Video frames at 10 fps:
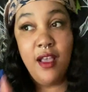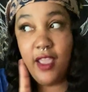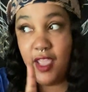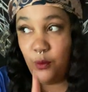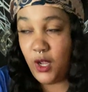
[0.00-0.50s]

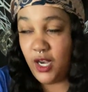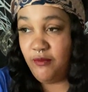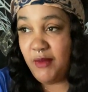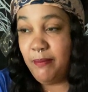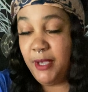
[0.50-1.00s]
in one of
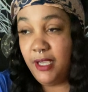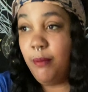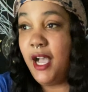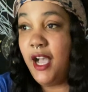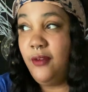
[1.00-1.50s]
my
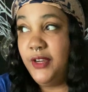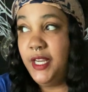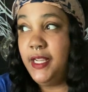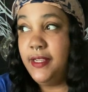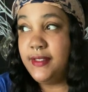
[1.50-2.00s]
pick-a-pile
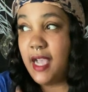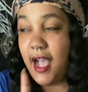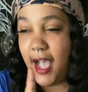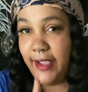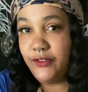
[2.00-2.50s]
readings,
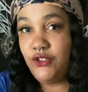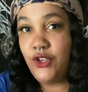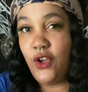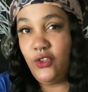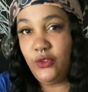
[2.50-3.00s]
I
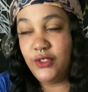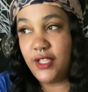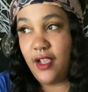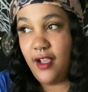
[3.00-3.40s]
told